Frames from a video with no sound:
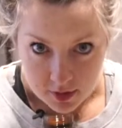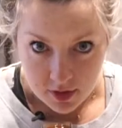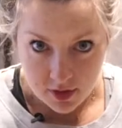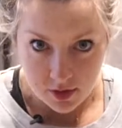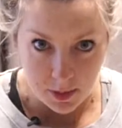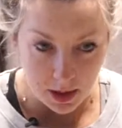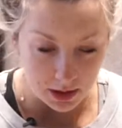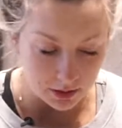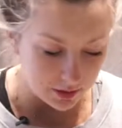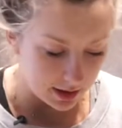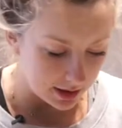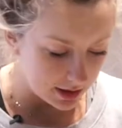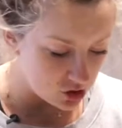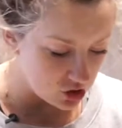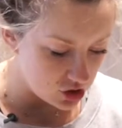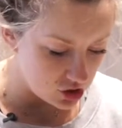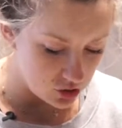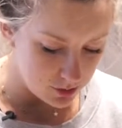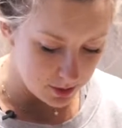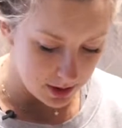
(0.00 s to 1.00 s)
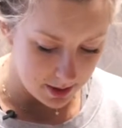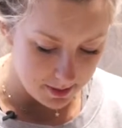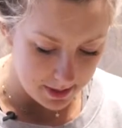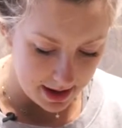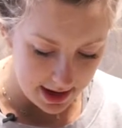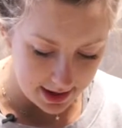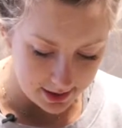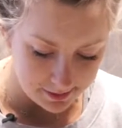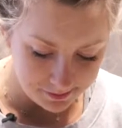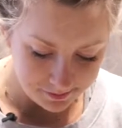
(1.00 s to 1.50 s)
smells like a gingerbread
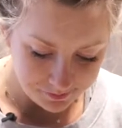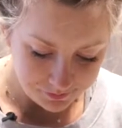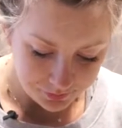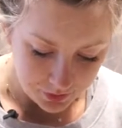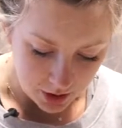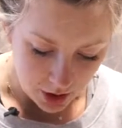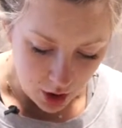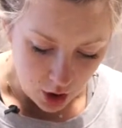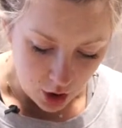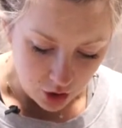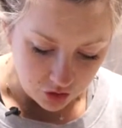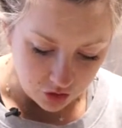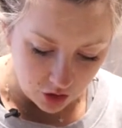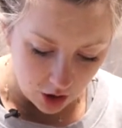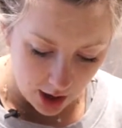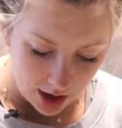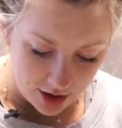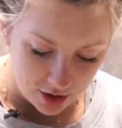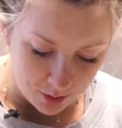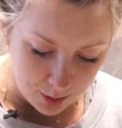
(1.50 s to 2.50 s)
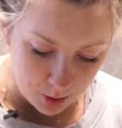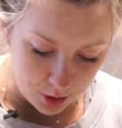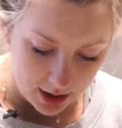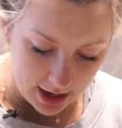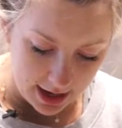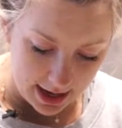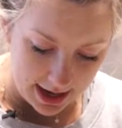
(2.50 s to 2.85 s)
man. So I just put a